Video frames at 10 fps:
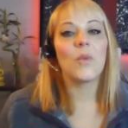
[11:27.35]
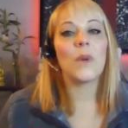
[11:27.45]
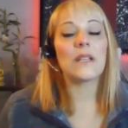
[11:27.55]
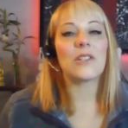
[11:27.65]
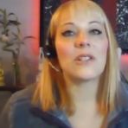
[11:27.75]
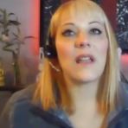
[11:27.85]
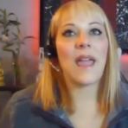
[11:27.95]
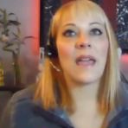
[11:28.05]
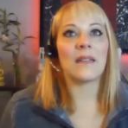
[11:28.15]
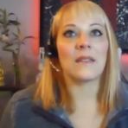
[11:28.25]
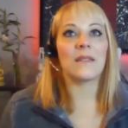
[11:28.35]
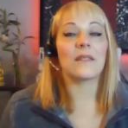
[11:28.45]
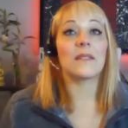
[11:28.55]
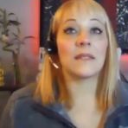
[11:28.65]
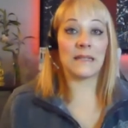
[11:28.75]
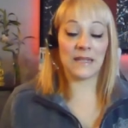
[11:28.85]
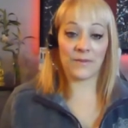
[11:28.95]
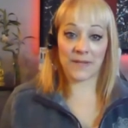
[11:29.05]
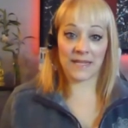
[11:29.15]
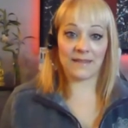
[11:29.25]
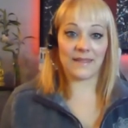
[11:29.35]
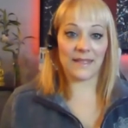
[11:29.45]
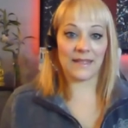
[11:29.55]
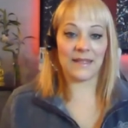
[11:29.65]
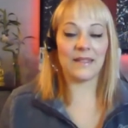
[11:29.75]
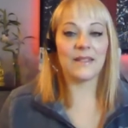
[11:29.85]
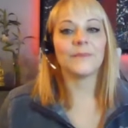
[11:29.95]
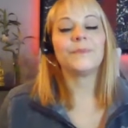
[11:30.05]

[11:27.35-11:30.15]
which has significantly